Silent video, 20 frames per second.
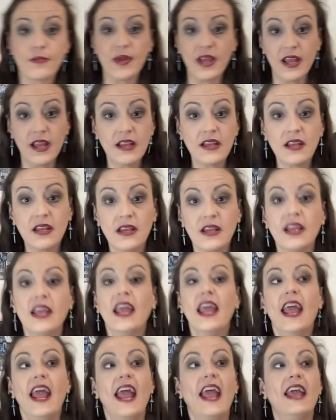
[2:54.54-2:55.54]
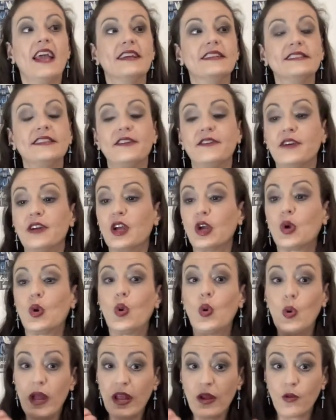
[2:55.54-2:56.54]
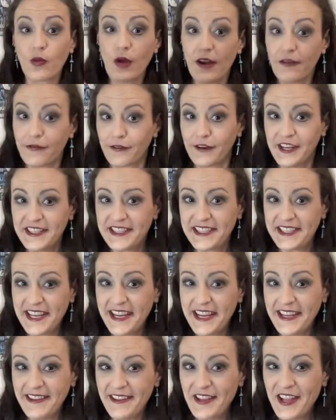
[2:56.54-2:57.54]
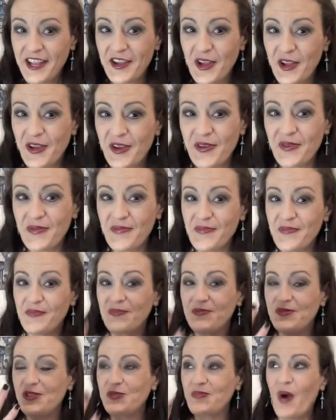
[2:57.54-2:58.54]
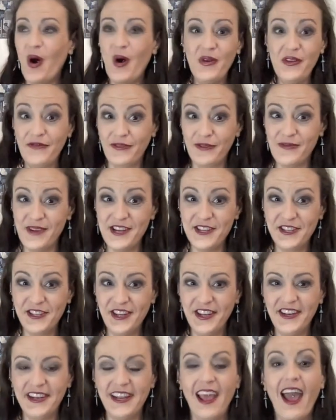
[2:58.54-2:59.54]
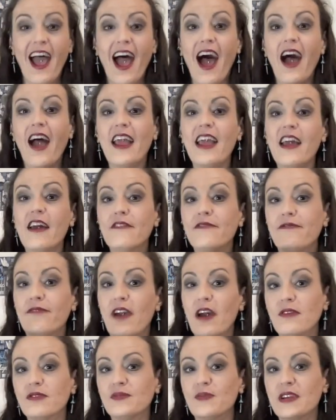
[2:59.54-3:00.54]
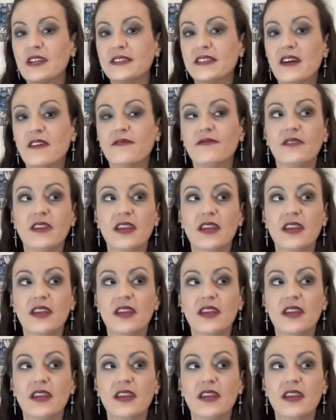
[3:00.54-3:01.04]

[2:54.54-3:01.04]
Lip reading: big, and quick referencing small information, I have found myself,